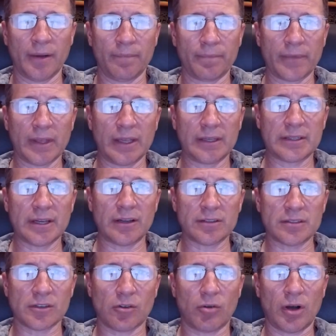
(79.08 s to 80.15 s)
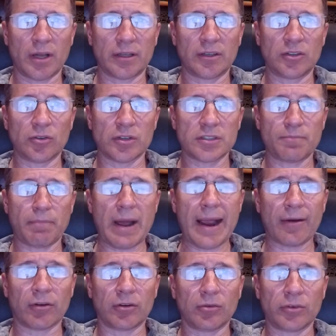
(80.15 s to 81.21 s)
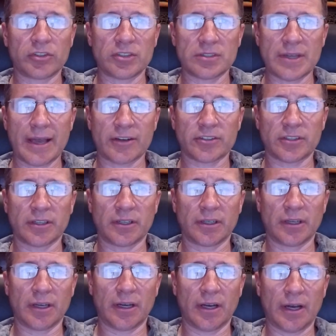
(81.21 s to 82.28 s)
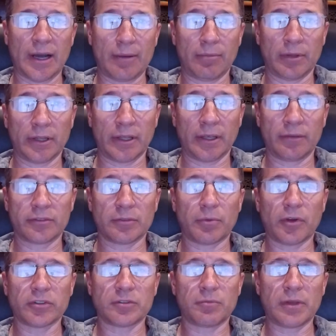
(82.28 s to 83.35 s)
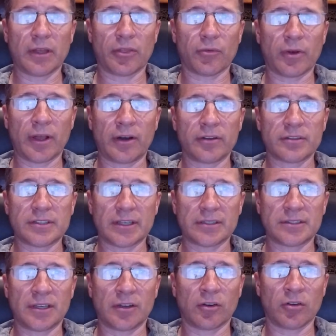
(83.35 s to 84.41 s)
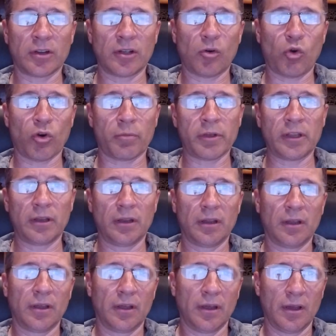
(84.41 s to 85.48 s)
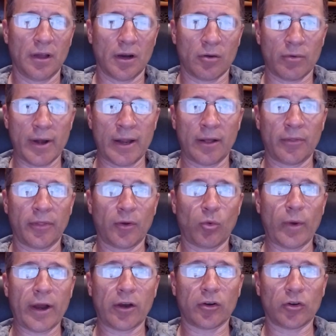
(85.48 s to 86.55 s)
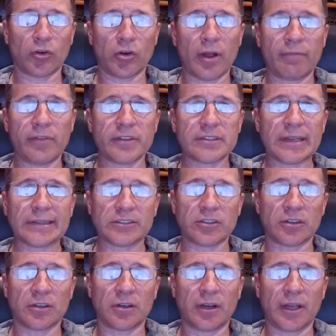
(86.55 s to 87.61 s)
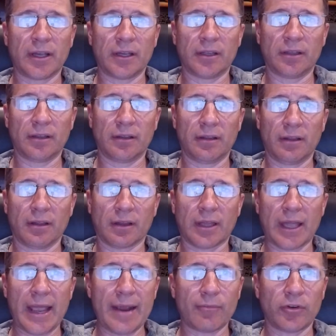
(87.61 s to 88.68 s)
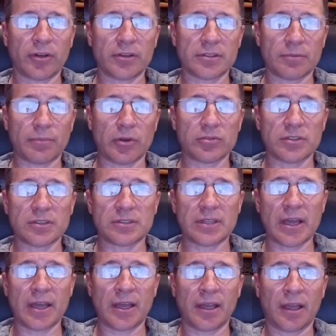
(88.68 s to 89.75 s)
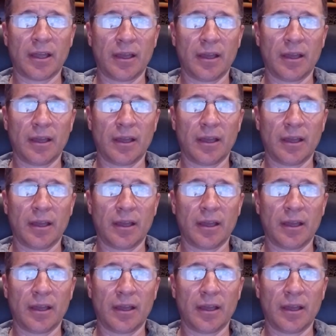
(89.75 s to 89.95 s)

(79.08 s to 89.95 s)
He tells the quad to do a spiral, which is actually, I believe, supposed to be a 360-degree orbit around the wearer of the sensor, and the camera is supposed to stay